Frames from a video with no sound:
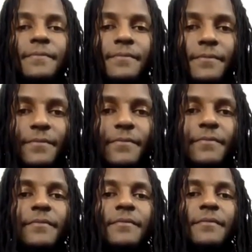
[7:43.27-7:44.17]

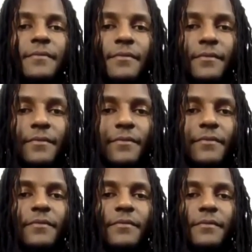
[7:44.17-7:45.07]

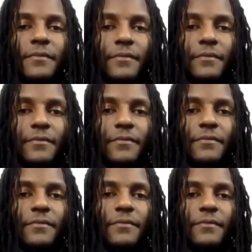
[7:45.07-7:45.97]

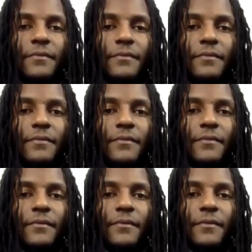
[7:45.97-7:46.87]

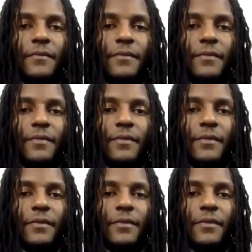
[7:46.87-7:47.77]

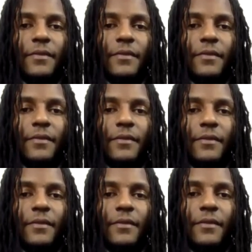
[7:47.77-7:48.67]

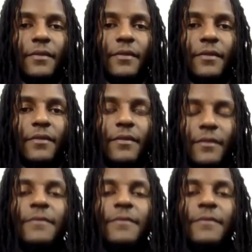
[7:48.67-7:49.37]
The person shown says nothing.